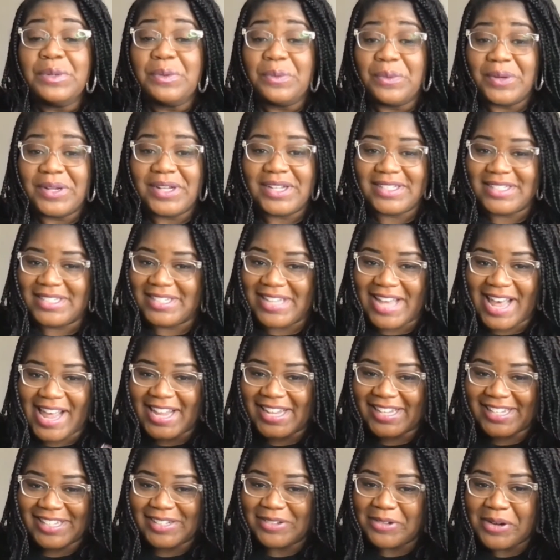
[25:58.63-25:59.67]
want to yeah
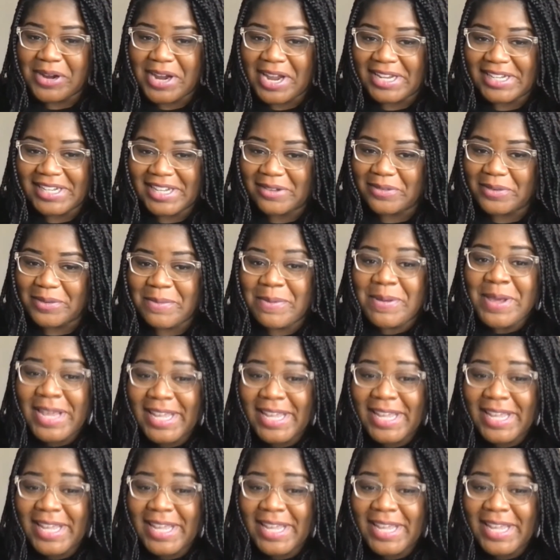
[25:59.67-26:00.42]
the lord had dealt with me